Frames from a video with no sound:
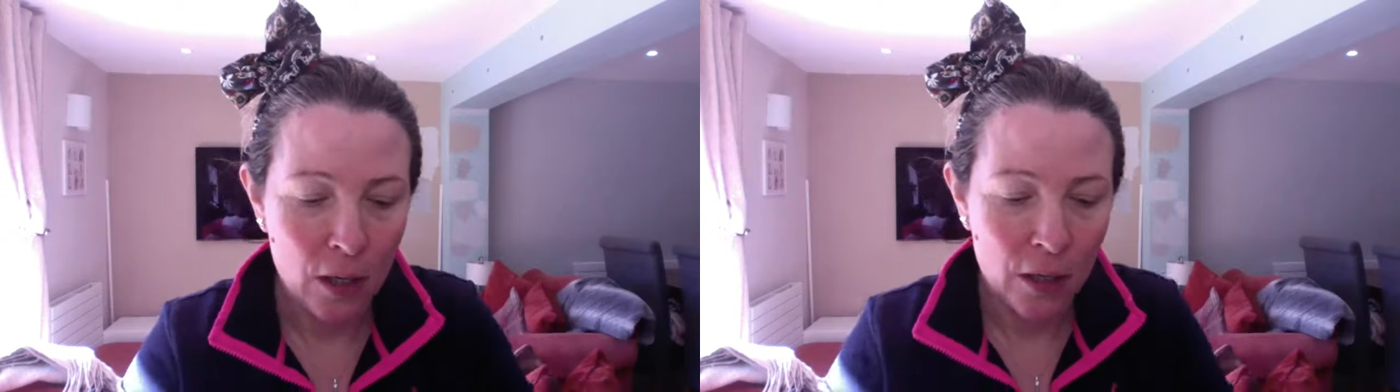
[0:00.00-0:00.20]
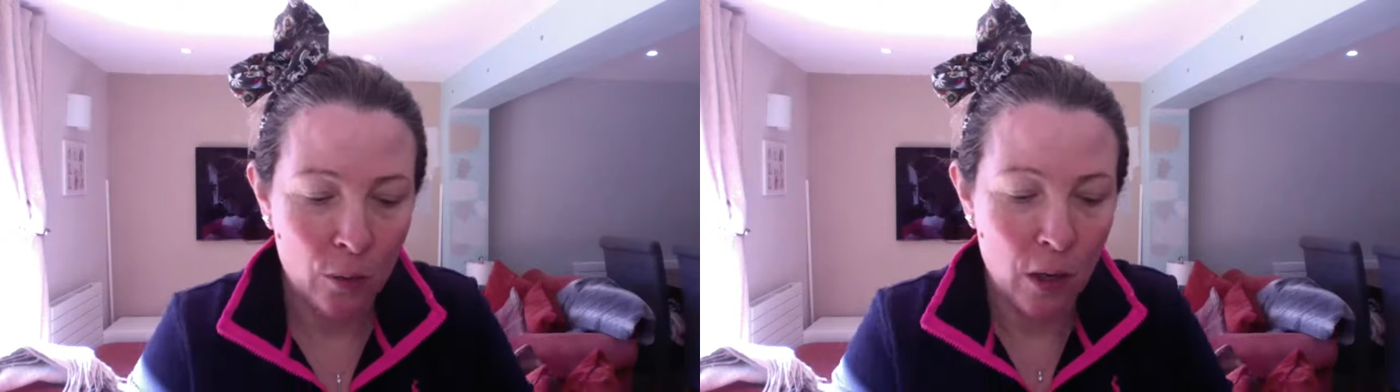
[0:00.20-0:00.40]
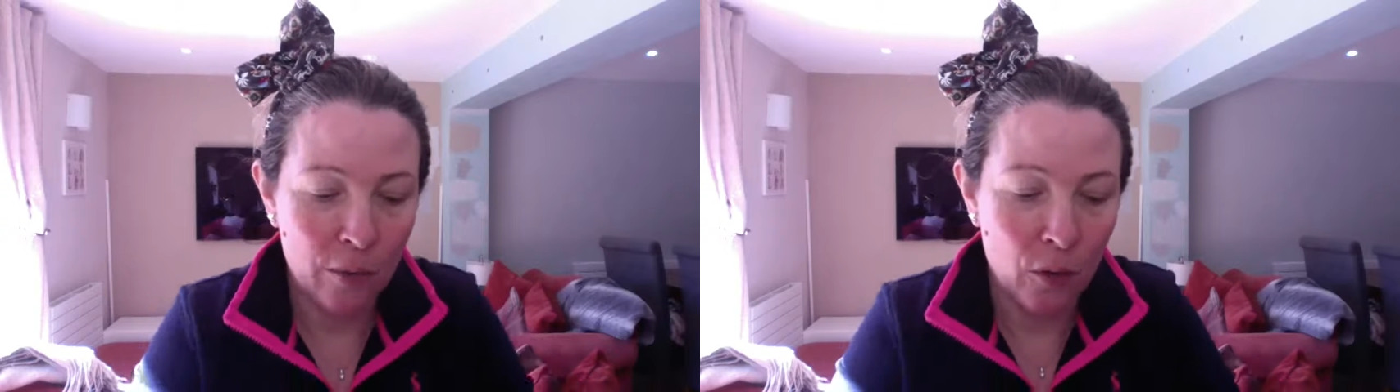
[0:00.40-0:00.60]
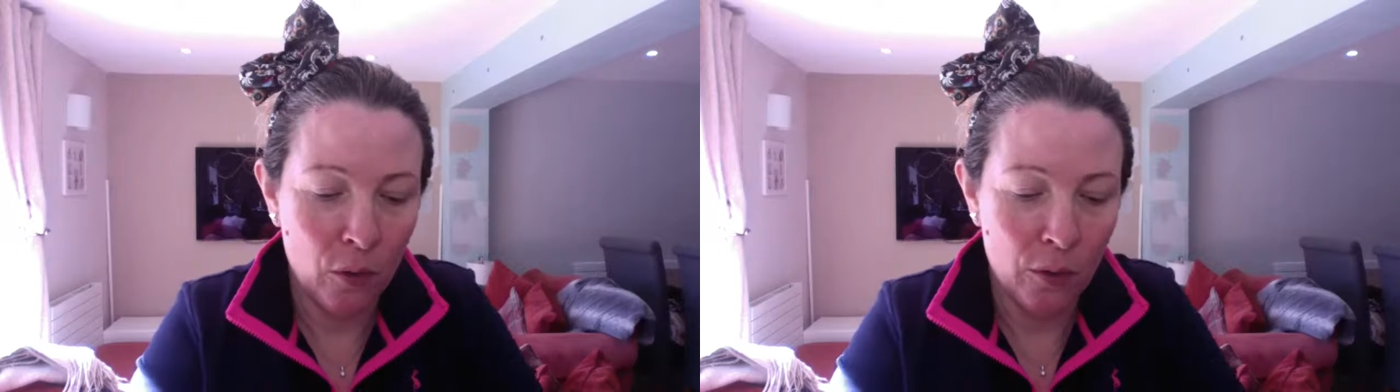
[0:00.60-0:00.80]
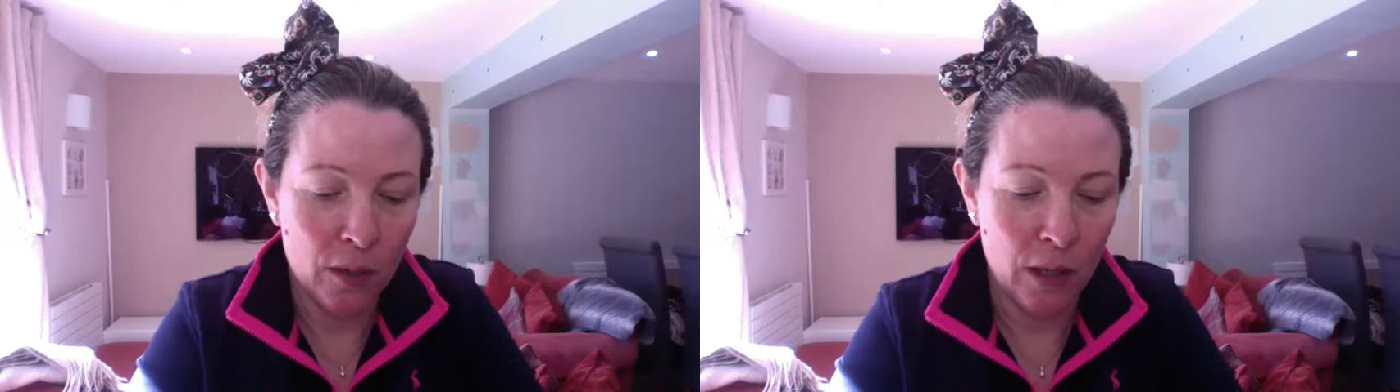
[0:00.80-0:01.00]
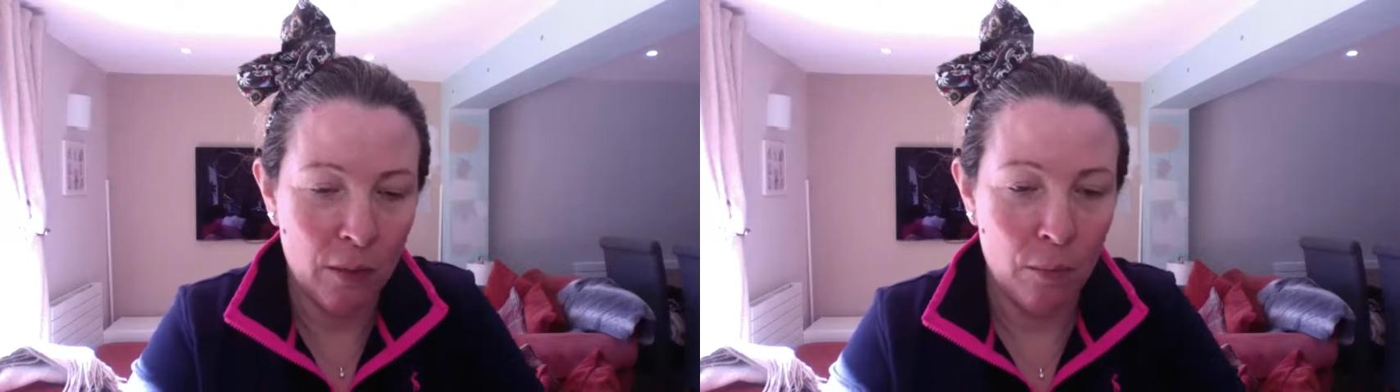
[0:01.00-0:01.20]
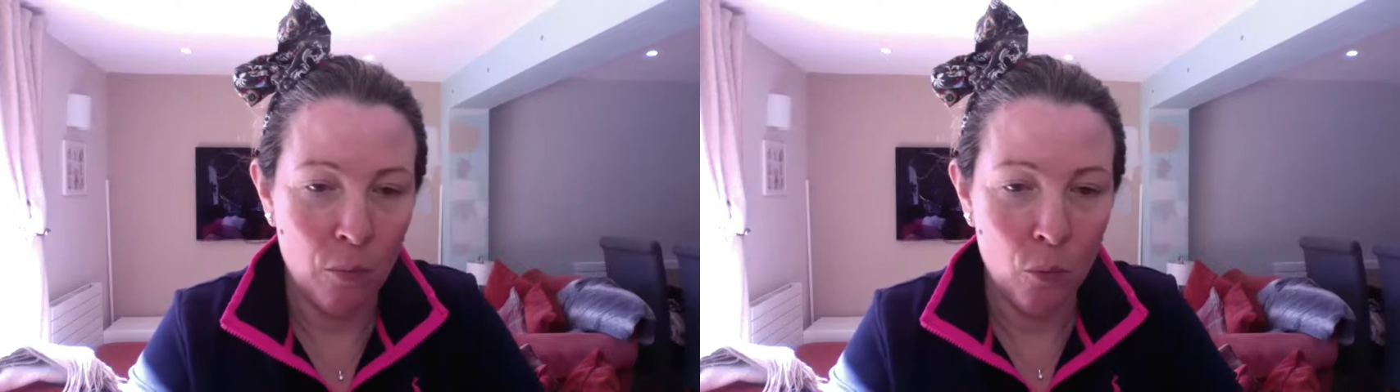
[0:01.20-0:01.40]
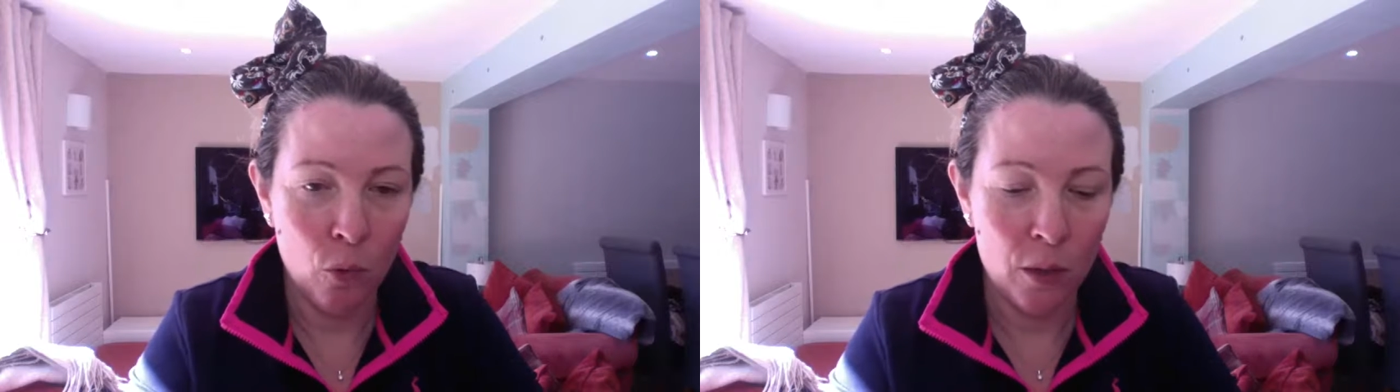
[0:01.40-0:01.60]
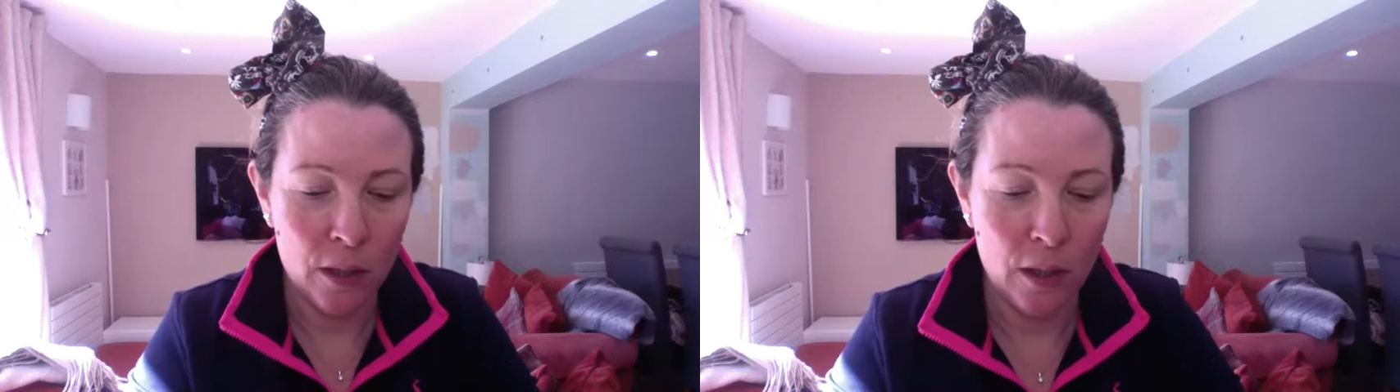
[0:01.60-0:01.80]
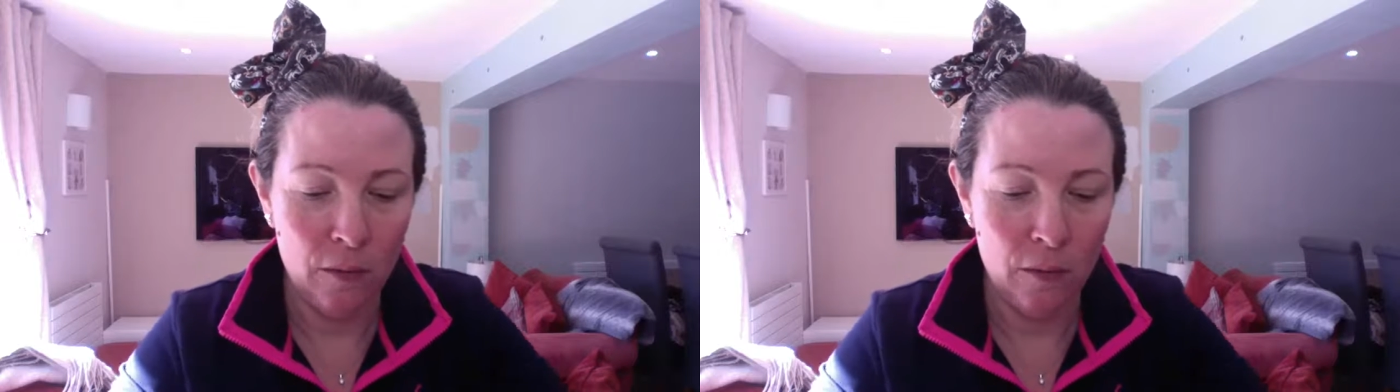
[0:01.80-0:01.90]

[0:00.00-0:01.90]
So I've got some water.